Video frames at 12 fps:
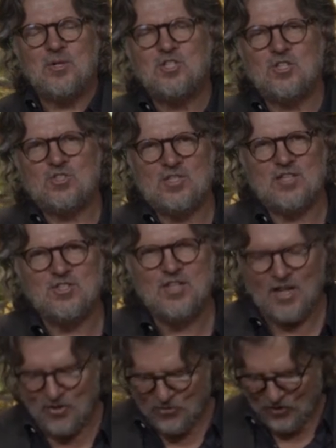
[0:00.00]
at what Jesus has
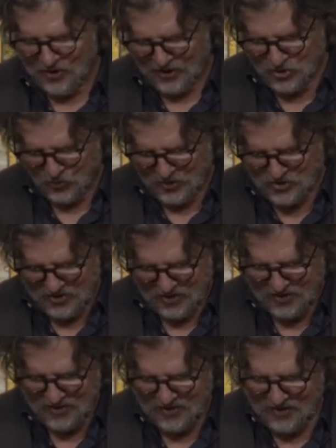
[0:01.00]
done for us, and we
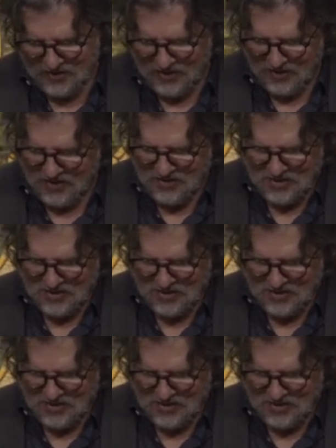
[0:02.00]
see eh,